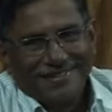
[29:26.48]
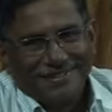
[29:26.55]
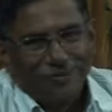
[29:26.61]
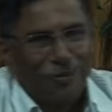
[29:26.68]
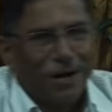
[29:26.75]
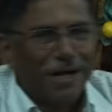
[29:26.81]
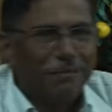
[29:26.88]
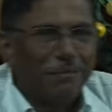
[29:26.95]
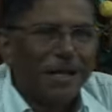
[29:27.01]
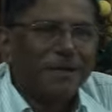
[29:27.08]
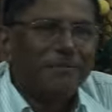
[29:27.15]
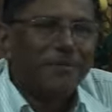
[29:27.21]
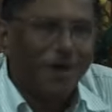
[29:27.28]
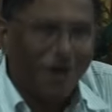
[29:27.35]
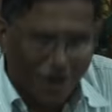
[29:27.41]
So why
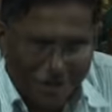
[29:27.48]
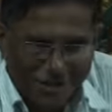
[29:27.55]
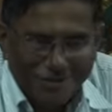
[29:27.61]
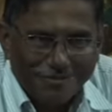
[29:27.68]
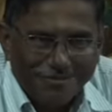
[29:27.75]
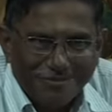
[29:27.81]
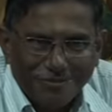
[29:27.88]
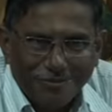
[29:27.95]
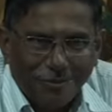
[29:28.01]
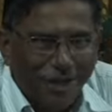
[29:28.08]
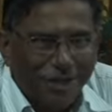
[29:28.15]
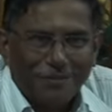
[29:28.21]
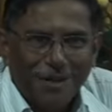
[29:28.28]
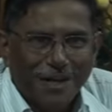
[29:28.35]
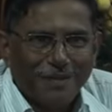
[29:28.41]
blame God?
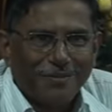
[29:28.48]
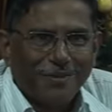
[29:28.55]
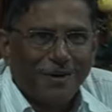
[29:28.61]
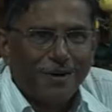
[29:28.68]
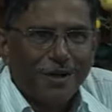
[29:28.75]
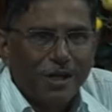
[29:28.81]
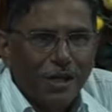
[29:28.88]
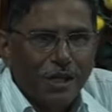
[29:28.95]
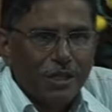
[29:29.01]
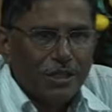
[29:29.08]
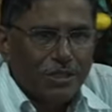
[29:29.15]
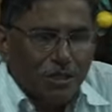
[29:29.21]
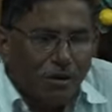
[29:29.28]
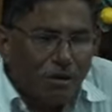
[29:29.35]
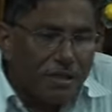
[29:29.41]
Why blame God?
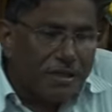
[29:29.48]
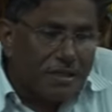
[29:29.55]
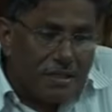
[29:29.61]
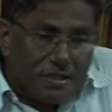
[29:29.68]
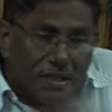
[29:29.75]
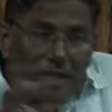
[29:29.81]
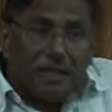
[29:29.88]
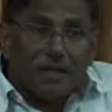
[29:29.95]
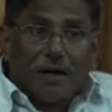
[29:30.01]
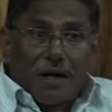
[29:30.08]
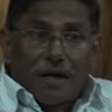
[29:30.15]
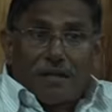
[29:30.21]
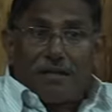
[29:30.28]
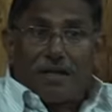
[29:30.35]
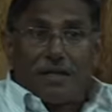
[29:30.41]
So in
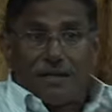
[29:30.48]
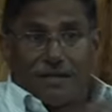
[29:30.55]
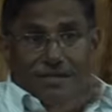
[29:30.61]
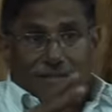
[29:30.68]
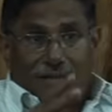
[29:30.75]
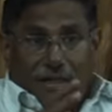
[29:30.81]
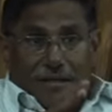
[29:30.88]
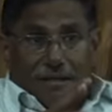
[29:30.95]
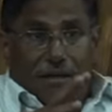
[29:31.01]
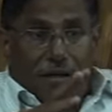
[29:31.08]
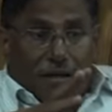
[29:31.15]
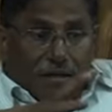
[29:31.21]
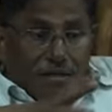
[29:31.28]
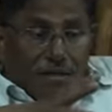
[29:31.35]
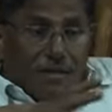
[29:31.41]
psychology,
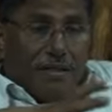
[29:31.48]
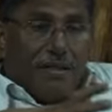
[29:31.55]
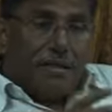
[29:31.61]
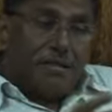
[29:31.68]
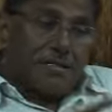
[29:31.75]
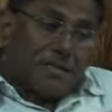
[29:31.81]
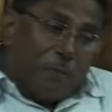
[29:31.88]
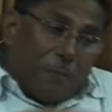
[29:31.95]
psychology is